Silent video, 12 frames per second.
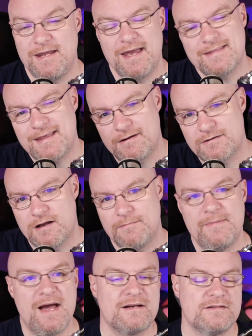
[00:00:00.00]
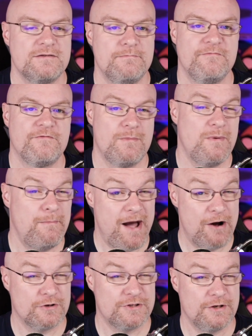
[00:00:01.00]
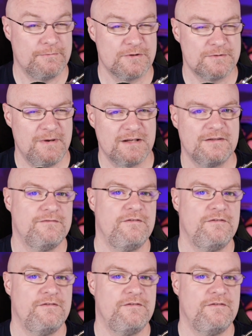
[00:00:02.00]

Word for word: and then I'll come back to from a PowerShell perspective,